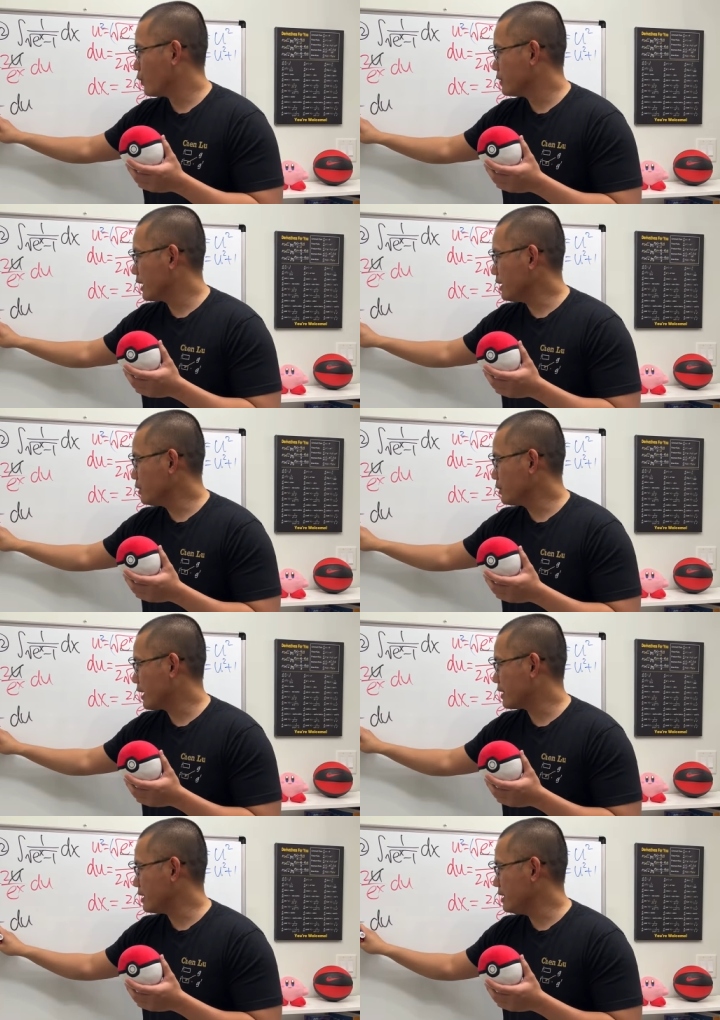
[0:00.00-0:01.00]
take a look
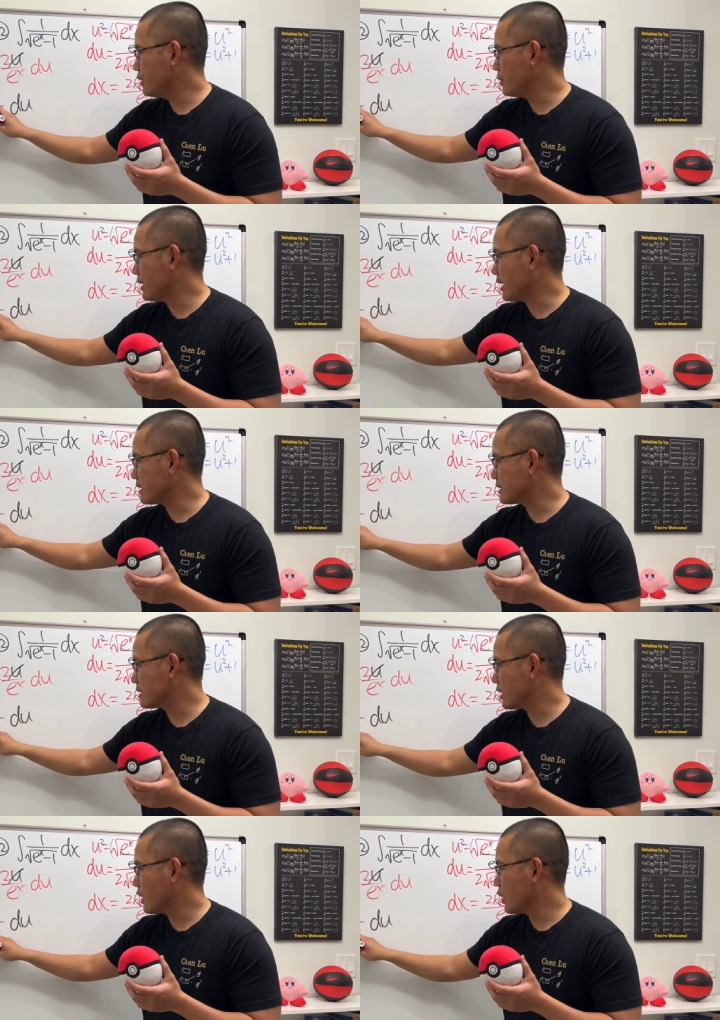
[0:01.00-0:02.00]
at the e to the
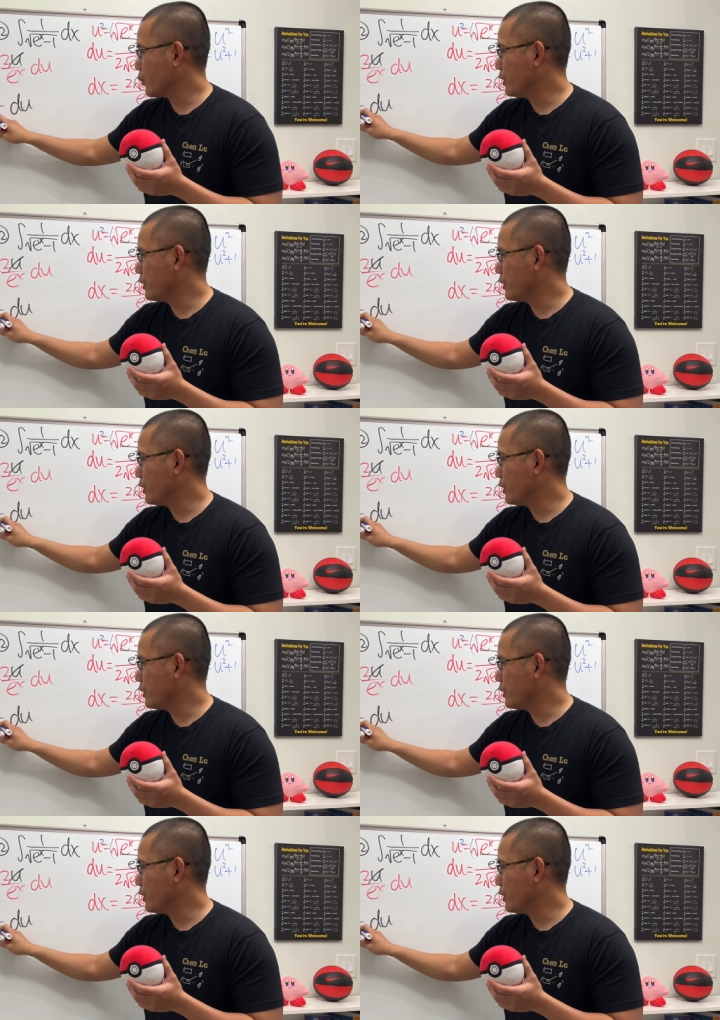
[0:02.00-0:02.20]
x. We